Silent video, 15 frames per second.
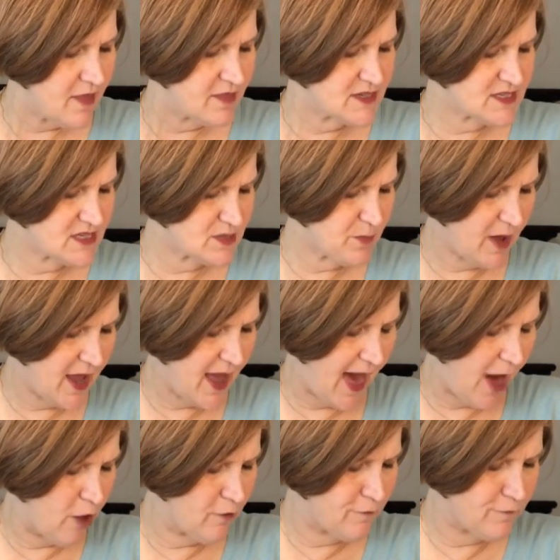This is by
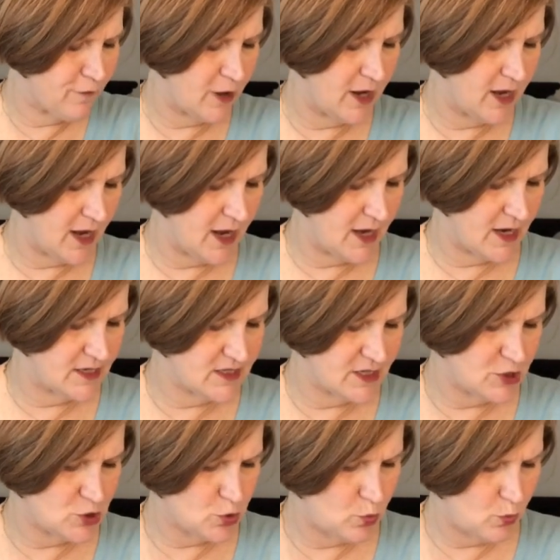Alfred and it is
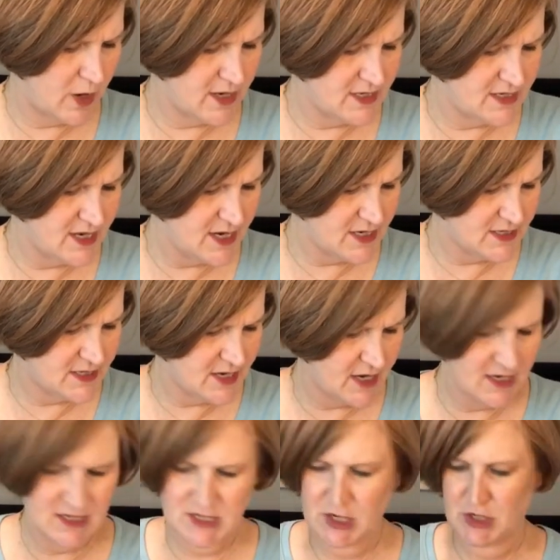
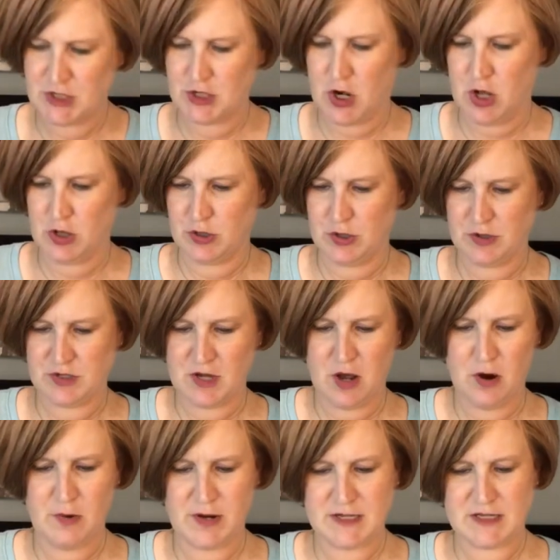$26.
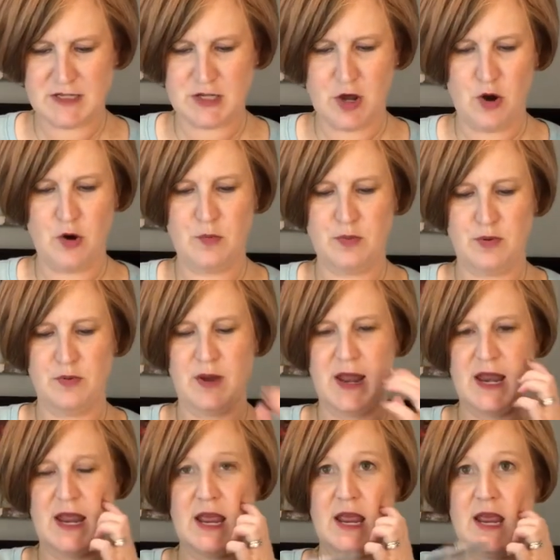Oh, it's so
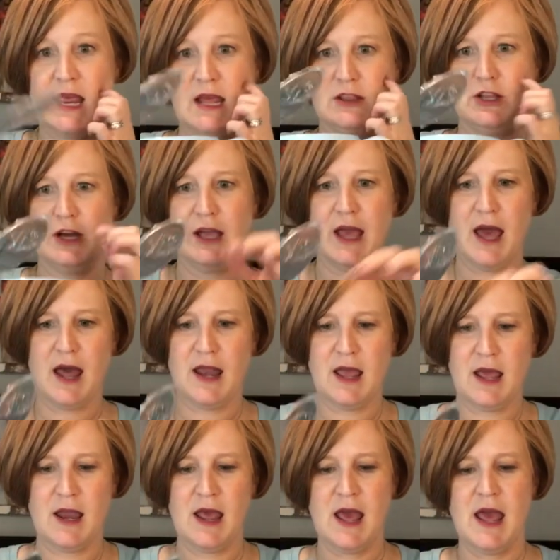pretty. Look at
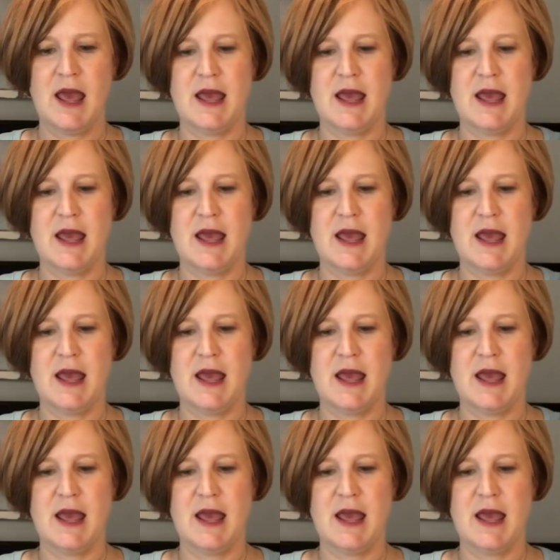it.